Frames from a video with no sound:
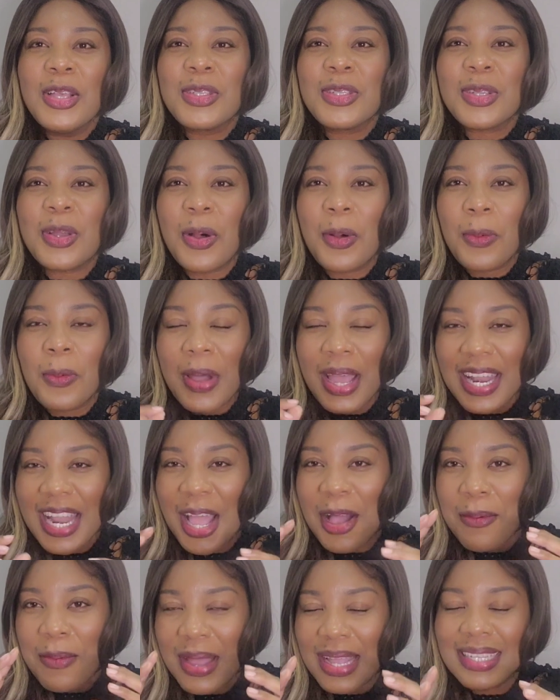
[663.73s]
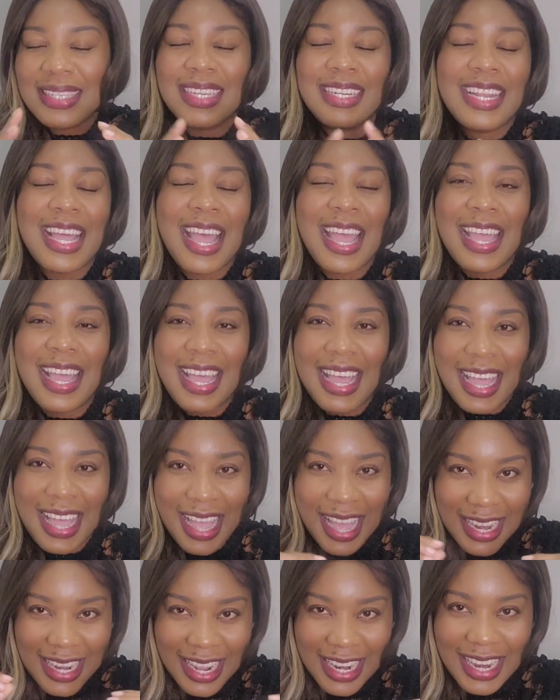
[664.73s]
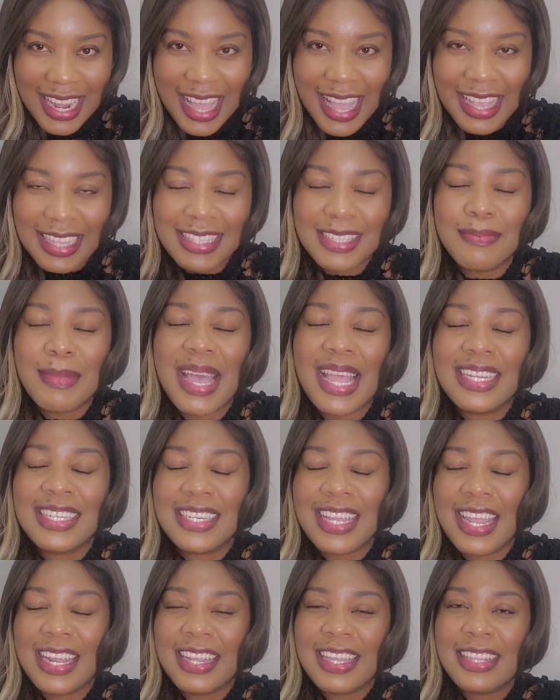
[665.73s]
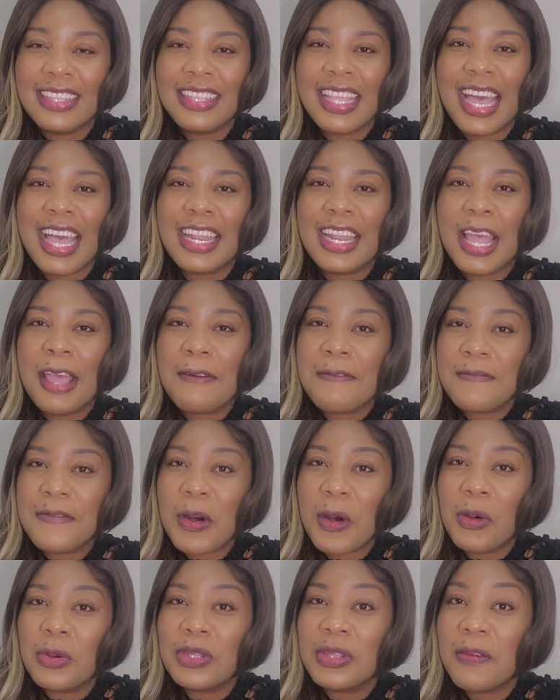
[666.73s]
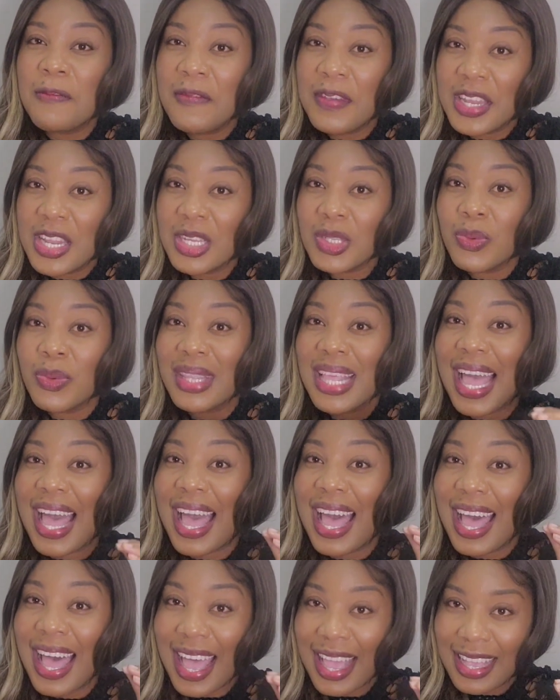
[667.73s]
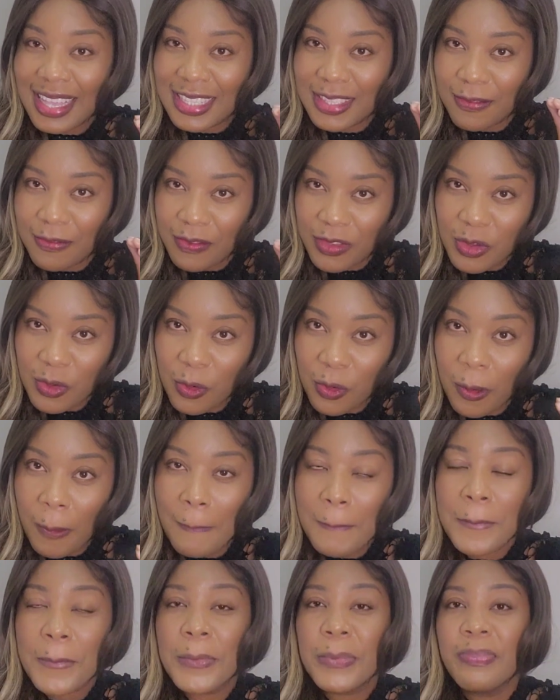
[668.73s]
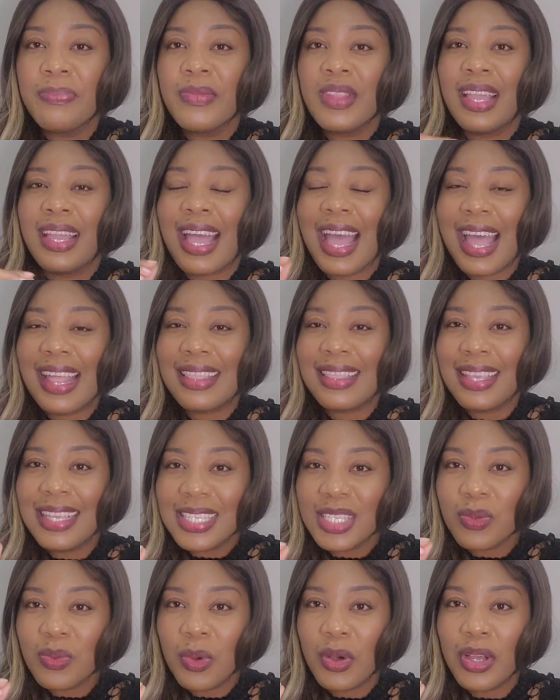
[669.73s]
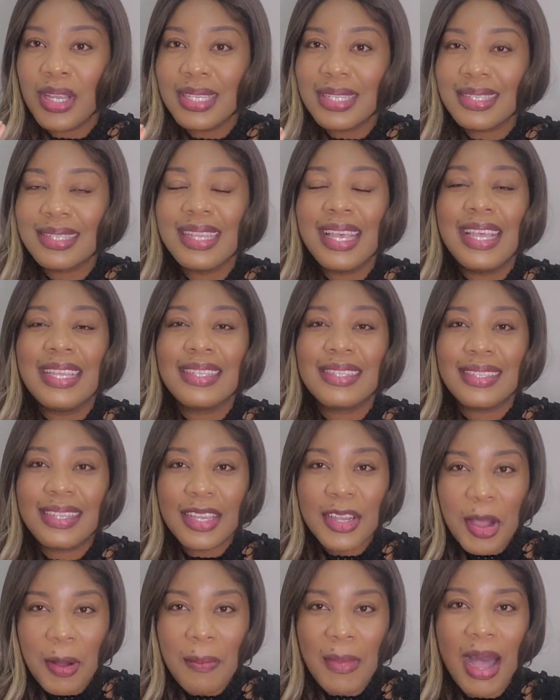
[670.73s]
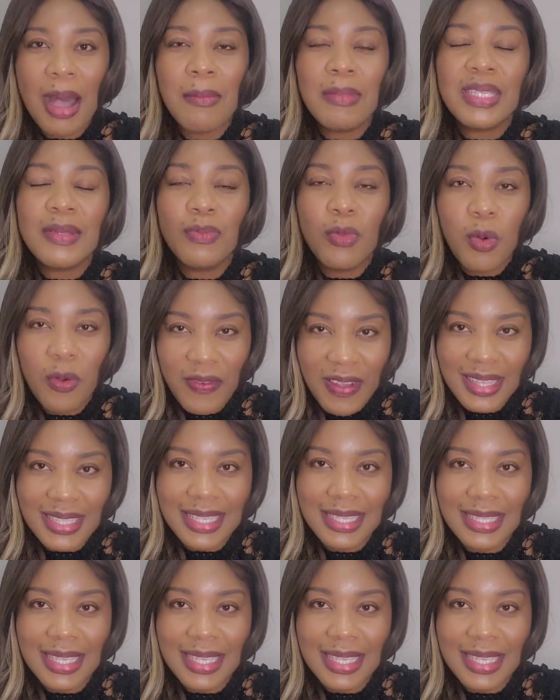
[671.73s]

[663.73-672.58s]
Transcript: So when I went and I analyzed my channel and I found the videos with the highest view, and this was single moms moving to